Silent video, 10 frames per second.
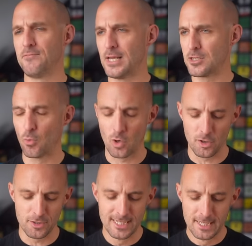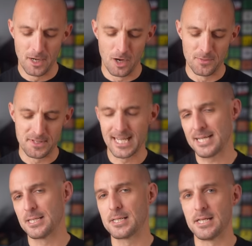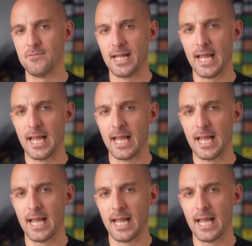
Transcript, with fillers: if that's a word, on the Tactix 7